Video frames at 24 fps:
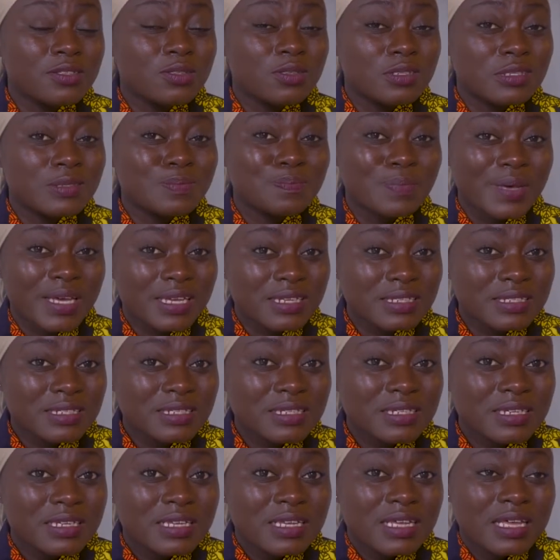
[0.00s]
to spend,
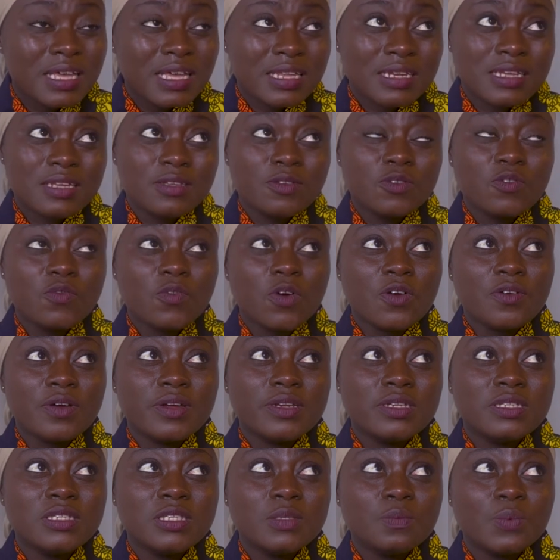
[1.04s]
and then you've
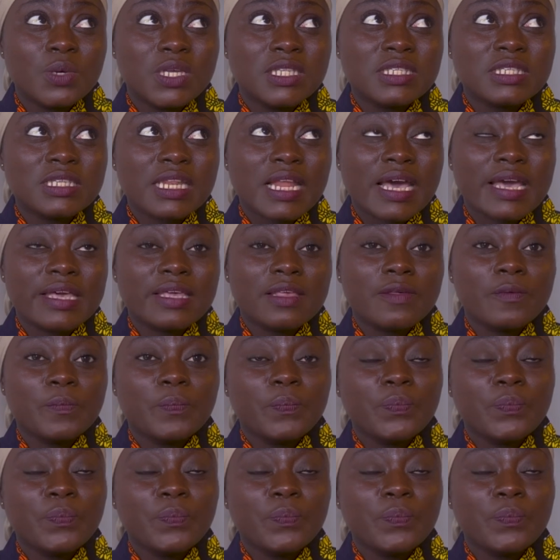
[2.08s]
already spent like